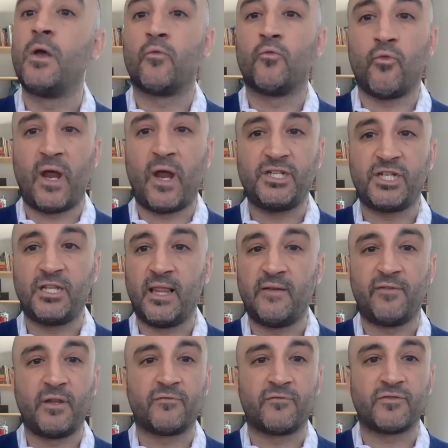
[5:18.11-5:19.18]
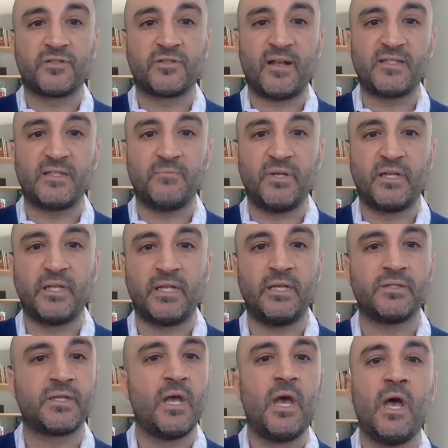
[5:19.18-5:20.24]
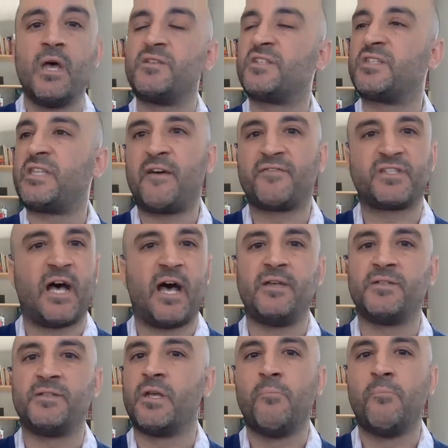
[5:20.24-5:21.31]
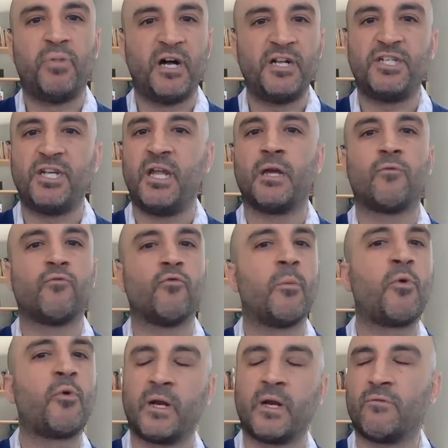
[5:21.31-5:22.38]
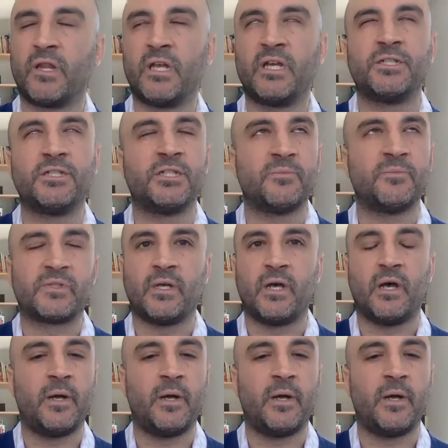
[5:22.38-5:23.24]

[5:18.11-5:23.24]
range and level of responsibilities, staff size, budgeting, reporting relationships,